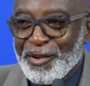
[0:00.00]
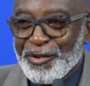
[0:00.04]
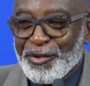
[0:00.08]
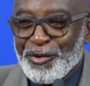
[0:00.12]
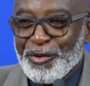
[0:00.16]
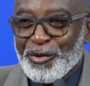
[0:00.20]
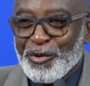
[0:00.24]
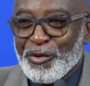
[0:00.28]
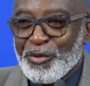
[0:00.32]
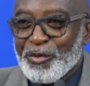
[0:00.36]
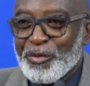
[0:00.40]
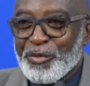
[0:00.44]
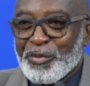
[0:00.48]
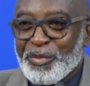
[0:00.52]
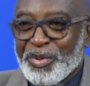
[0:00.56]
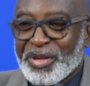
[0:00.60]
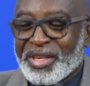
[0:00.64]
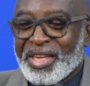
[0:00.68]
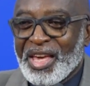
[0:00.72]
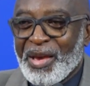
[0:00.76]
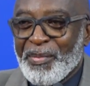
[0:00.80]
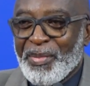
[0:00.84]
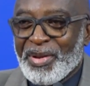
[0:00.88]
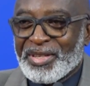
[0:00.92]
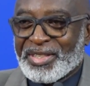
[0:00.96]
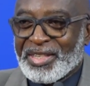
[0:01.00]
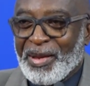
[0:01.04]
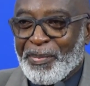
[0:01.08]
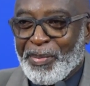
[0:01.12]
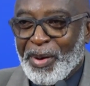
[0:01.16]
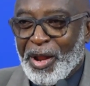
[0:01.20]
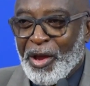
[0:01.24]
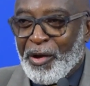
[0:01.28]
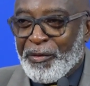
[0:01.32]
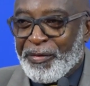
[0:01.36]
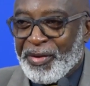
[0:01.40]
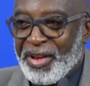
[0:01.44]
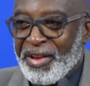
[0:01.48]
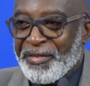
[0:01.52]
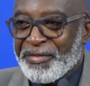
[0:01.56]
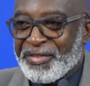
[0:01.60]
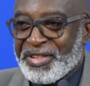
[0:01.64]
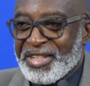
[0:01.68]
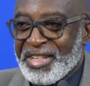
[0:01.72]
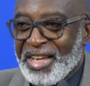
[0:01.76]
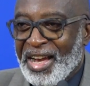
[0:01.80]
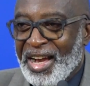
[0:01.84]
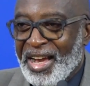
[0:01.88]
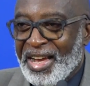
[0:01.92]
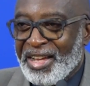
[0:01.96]
you became a supplier of
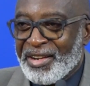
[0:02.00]
FDI,